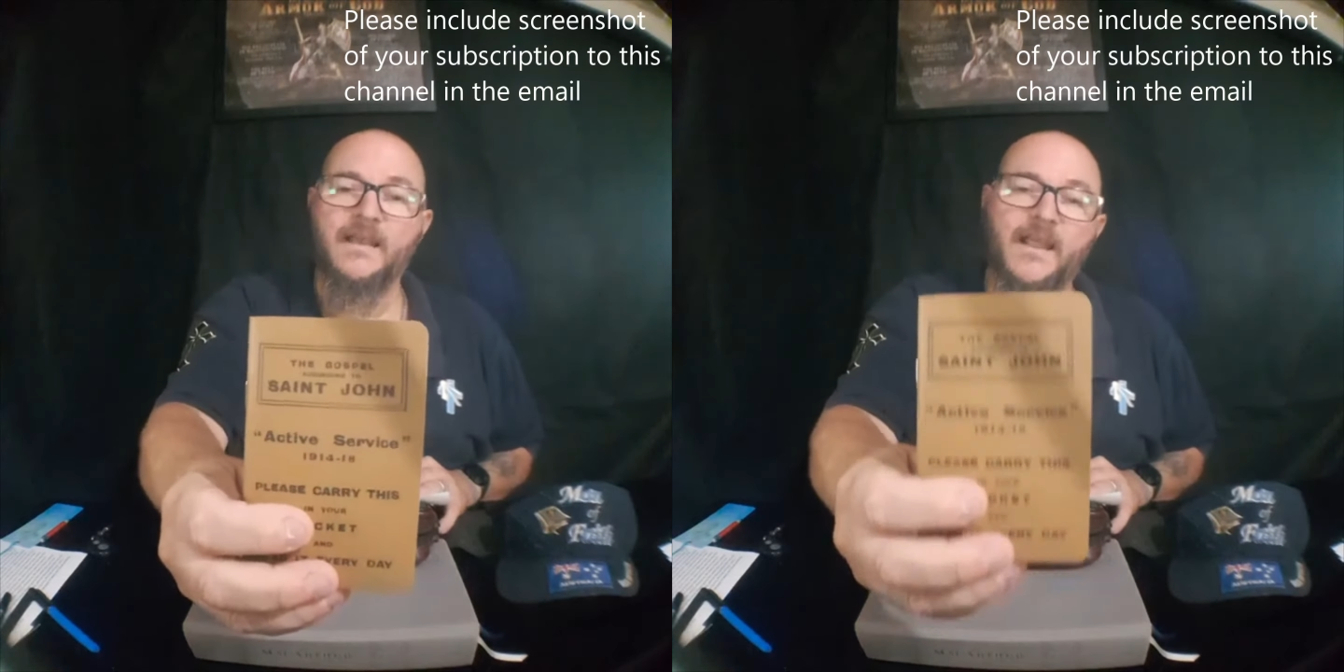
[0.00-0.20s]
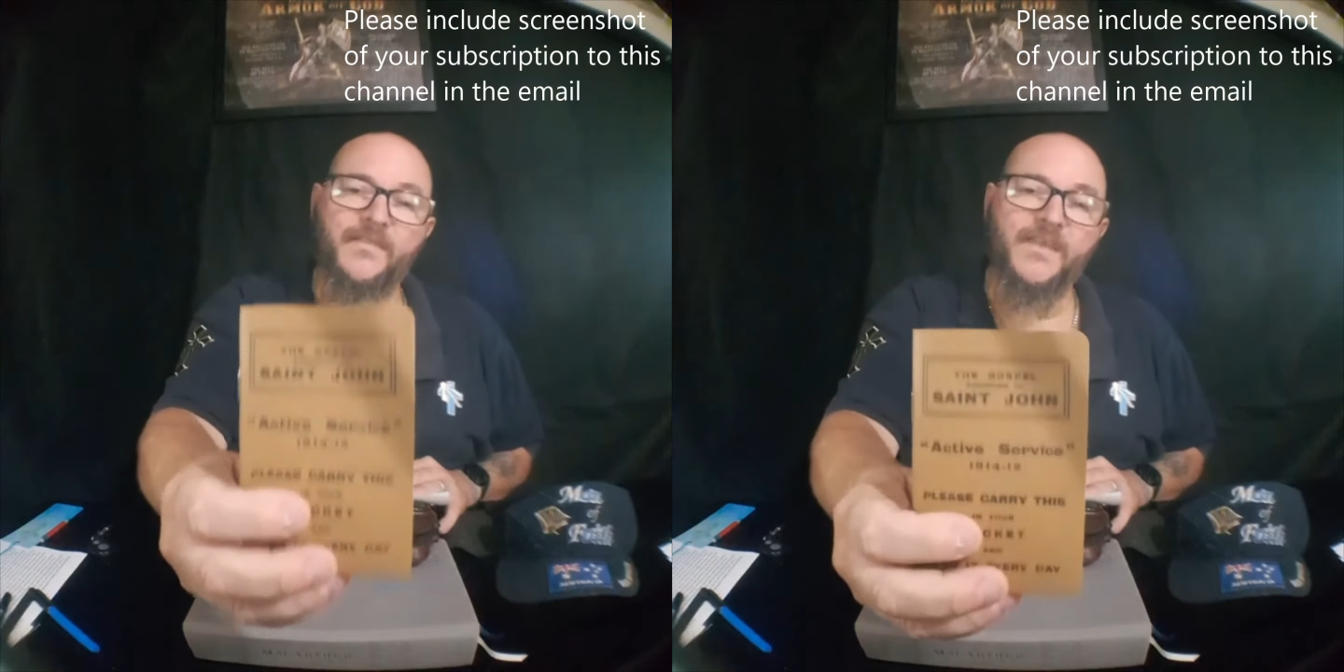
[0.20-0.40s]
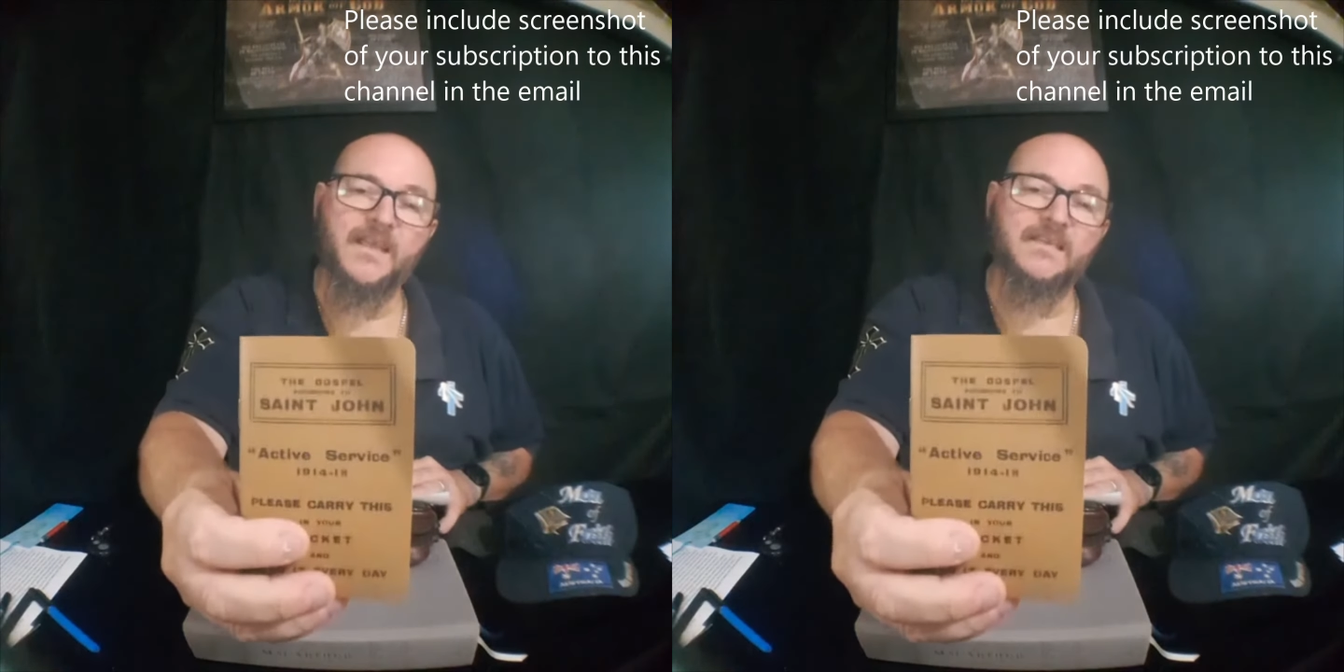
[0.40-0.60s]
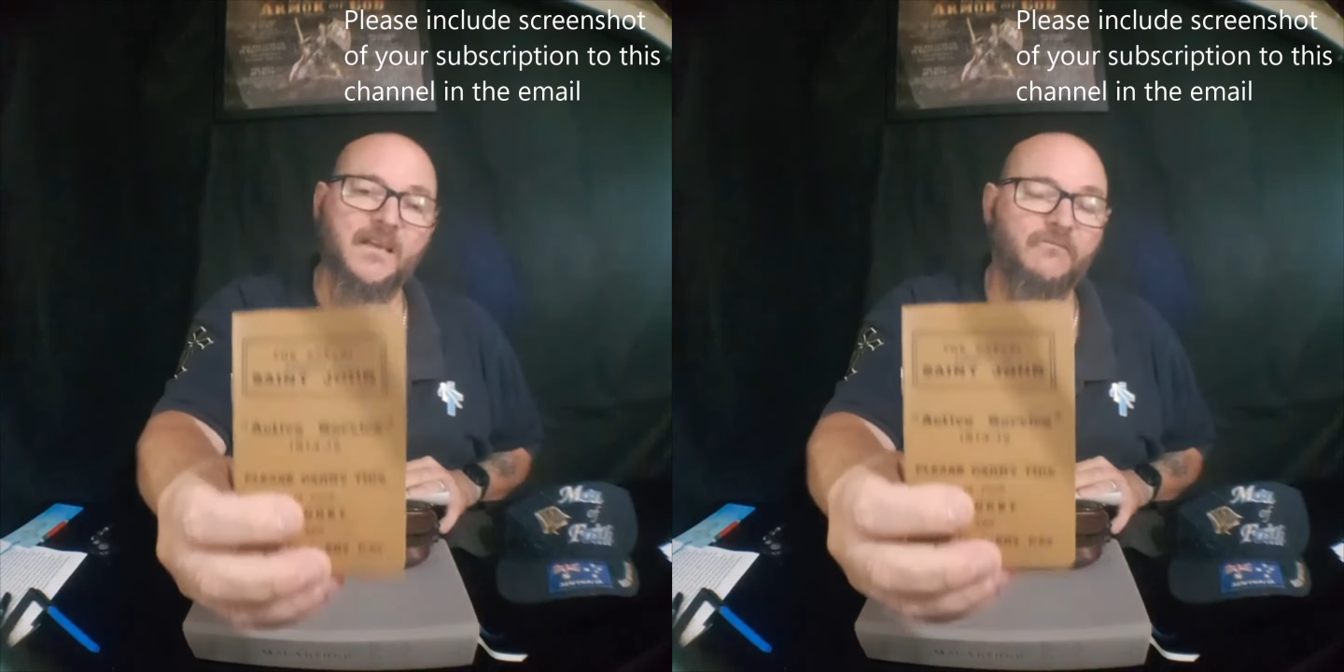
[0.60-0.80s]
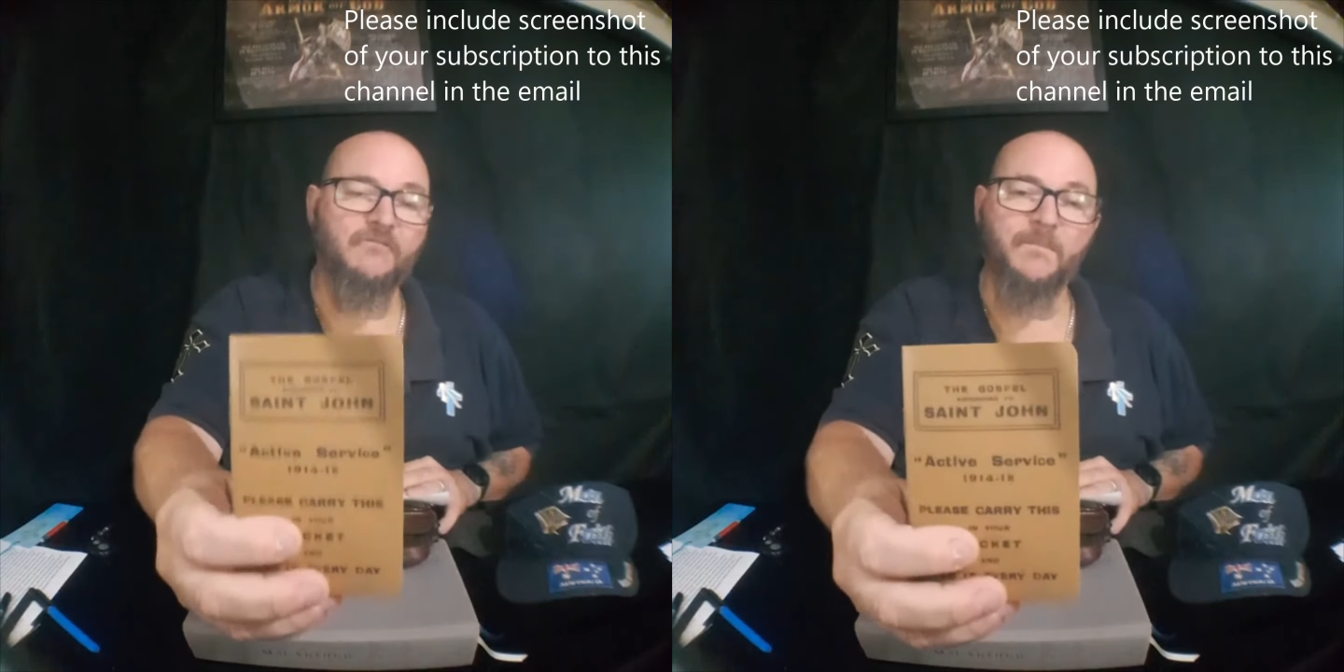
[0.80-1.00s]
Now these
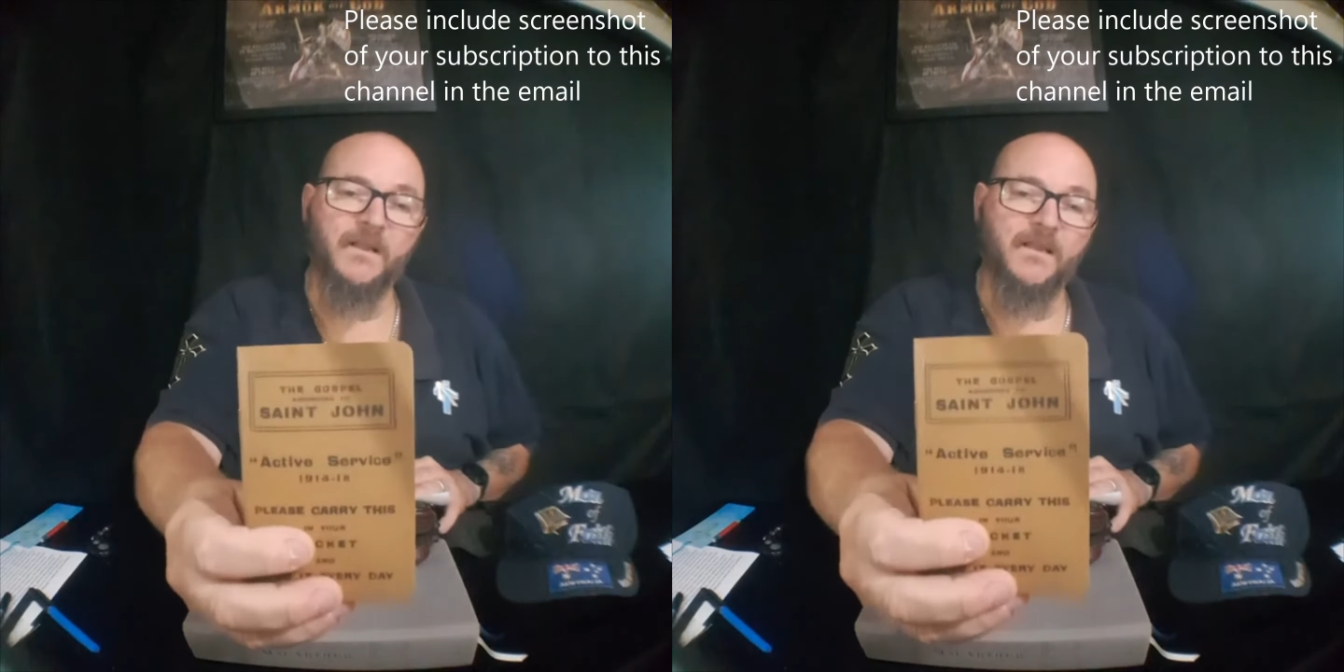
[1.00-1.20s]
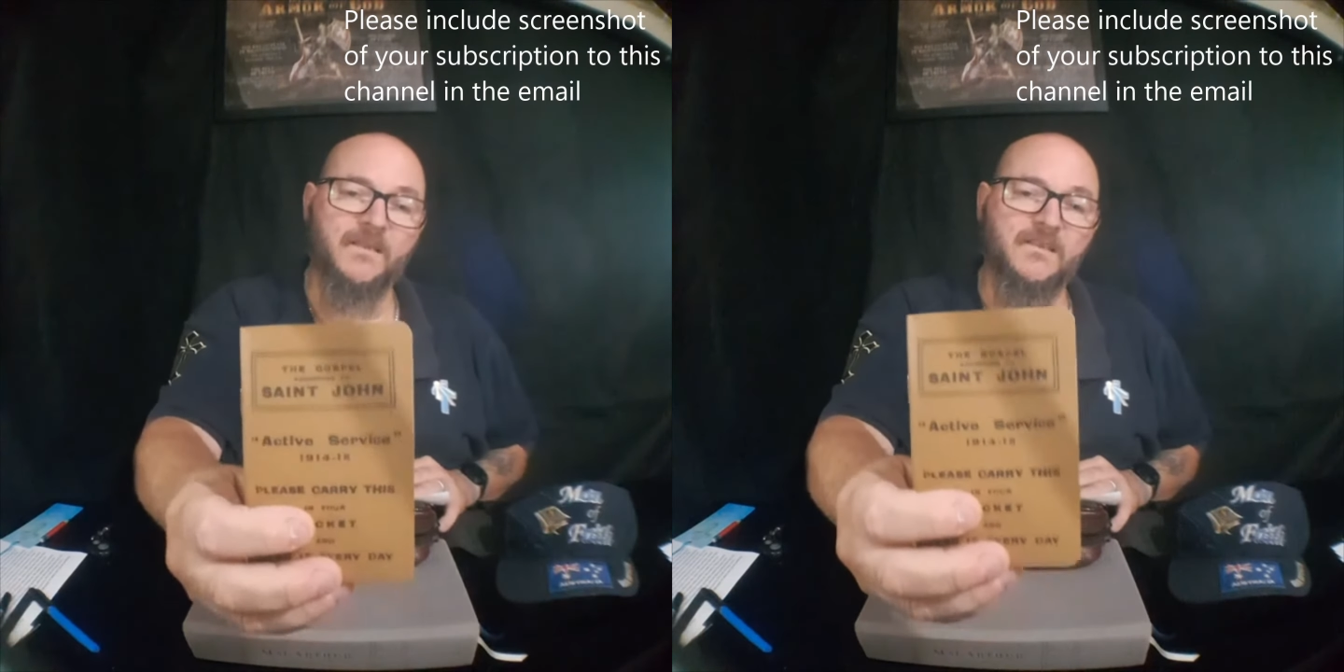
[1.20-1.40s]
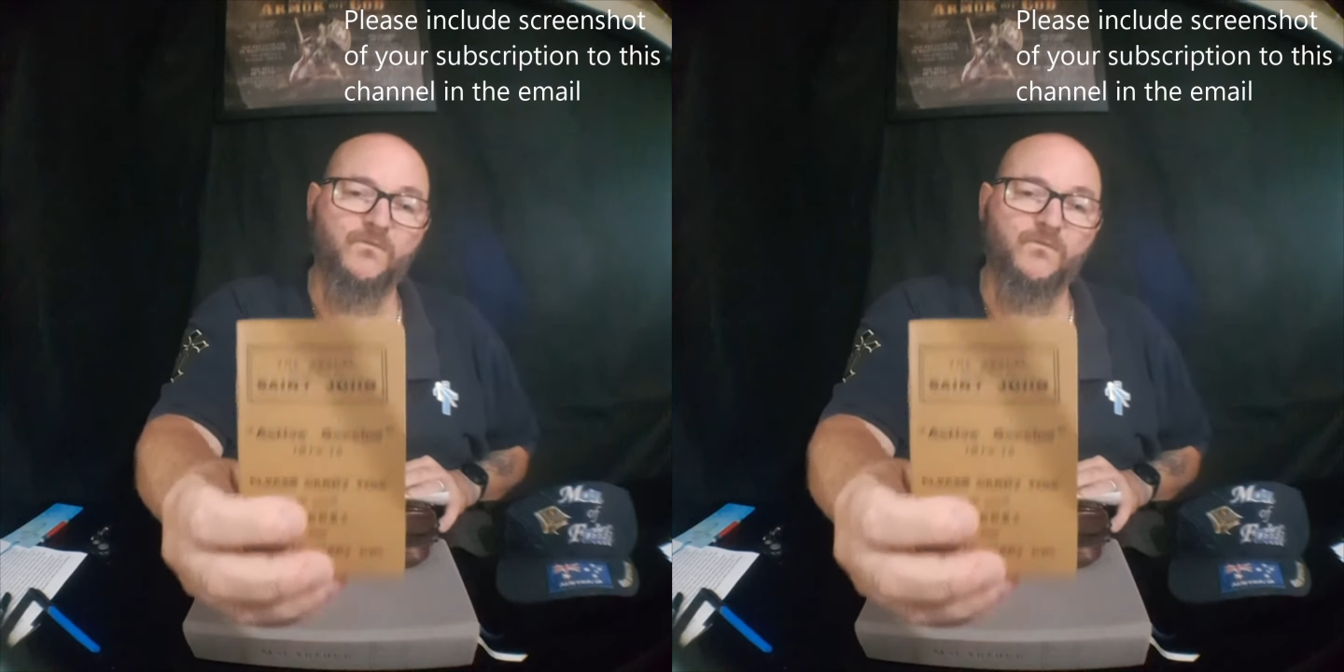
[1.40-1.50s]
are replicas